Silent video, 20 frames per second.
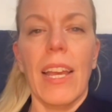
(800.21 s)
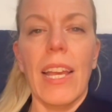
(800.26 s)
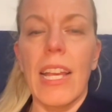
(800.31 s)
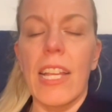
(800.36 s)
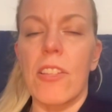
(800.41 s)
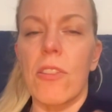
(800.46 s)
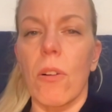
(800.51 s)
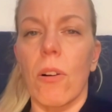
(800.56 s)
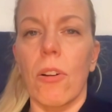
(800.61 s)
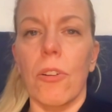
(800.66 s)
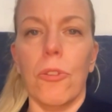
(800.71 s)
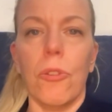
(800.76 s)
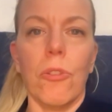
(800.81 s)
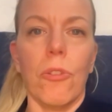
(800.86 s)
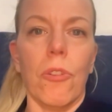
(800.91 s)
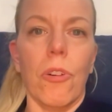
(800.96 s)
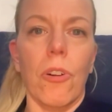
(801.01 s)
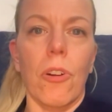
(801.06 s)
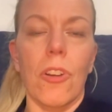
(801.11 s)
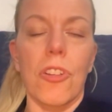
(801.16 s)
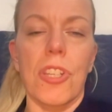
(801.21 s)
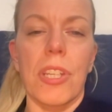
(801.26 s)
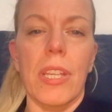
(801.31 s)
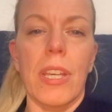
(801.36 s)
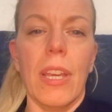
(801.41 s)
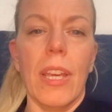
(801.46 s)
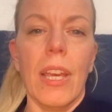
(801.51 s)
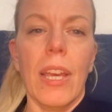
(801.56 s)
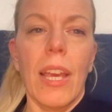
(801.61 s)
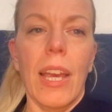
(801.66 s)
It's all
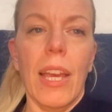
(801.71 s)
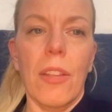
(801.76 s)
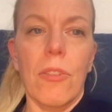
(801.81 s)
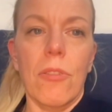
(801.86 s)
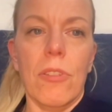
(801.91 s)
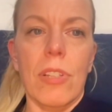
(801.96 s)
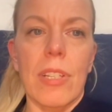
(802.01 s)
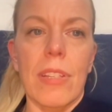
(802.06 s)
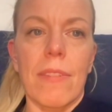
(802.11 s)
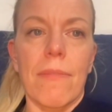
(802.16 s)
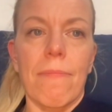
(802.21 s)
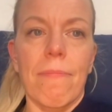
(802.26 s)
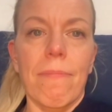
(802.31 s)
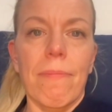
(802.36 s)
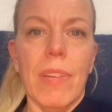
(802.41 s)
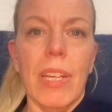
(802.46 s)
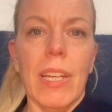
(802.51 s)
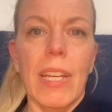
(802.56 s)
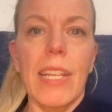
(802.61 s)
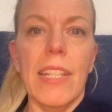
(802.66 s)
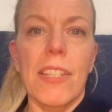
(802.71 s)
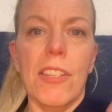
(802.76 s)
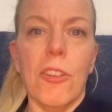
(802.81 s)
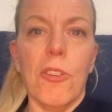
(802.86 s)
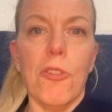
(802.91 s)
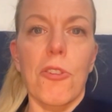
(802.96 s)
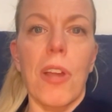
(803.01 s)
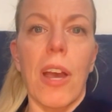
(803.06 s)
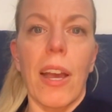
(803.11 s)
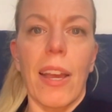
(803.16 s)
neurology, and it's a
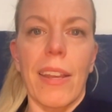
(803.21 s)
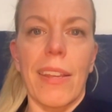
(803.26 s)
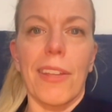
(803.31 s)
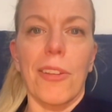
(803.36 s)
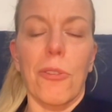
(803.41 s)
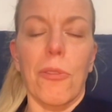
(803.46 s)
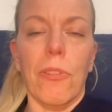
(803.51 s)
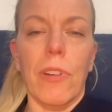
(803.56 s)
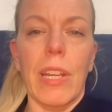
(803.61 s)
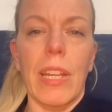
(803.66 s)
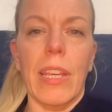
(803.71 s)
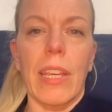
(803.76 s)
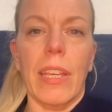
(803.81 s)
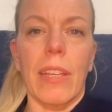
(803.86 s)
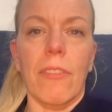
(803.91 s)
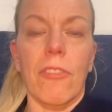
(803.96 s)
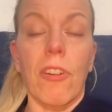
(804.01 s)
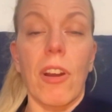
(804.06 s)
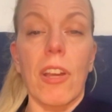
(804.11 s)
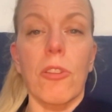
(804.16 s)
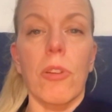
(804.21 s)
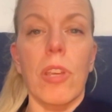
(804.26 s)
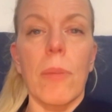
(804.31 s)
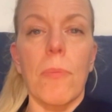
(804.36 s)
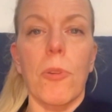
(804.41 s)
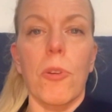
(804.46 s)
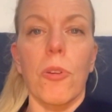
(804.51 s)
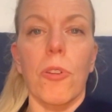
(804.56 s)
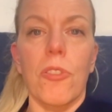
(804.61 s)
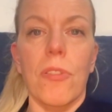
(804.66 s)
good idea to really try to
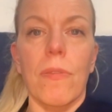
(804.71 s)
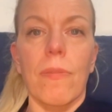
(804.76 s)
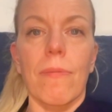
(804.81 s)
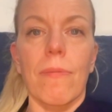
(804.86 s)
keep good